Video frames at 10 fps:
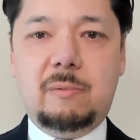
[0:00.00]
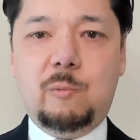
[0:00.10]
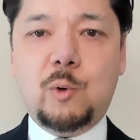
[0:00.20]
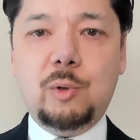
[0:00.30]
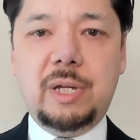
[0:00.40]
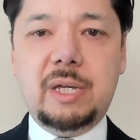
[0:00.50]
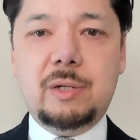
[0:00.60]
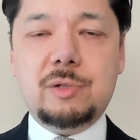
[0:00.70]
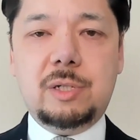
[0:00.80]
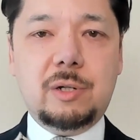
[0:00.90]
rolling
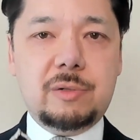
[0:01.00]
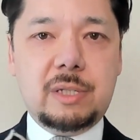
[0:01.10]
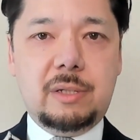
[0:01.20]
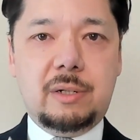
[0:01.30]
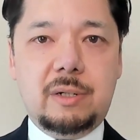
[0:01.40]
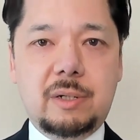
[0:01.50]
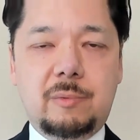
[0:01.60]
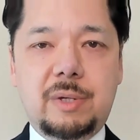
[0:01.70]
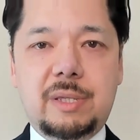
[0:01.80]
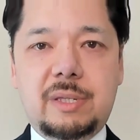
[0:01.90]
usually goes
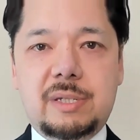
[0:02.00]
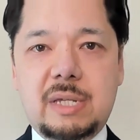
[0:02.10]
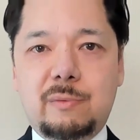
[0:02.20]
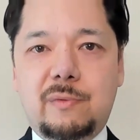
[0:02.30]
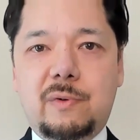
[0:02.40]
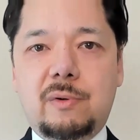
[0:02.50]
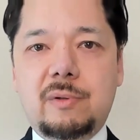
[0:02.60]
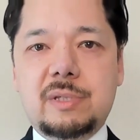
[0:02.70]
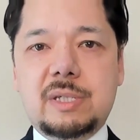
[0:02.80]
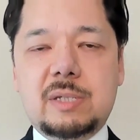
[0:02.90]
along with 7
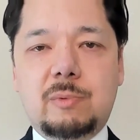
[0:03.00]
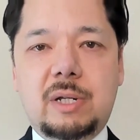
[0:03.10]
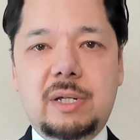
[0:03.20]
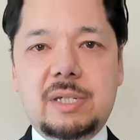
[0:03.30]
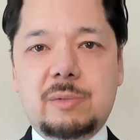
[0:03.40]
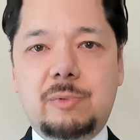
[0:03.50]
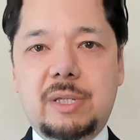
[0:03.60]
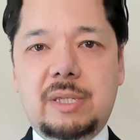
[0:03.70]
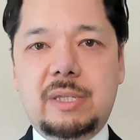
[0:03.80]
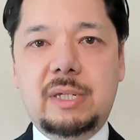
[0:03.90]
folds as well as
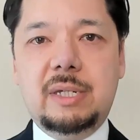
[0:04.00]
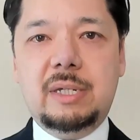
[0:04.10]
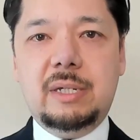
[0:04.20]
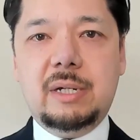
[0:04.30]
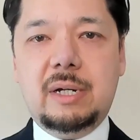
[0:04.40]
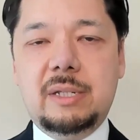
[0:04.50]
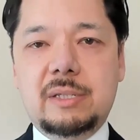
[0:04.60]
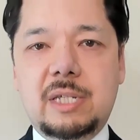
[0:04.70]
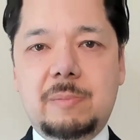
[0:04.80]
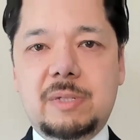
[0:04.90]
with the
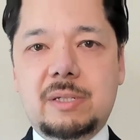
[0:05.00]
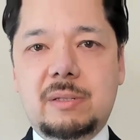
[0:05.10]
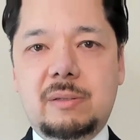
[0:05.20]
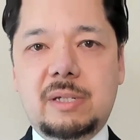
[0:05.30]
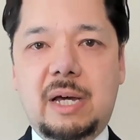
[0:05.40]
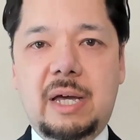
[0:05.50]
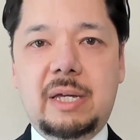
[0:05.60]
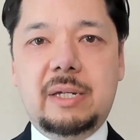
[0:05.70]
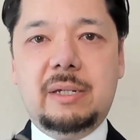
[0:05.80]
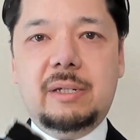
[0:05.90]
untipped
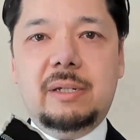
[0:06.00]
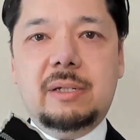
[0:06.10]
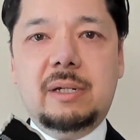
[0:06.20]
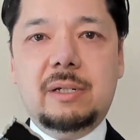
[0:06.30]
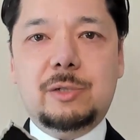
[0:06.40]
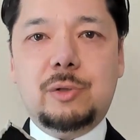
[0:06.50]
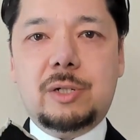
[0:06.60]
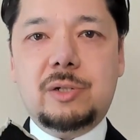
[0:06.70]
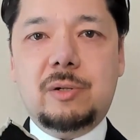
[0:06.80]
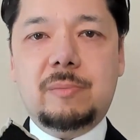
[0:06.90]
tie
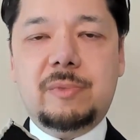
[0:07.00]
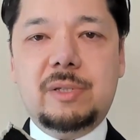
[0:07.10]
structure.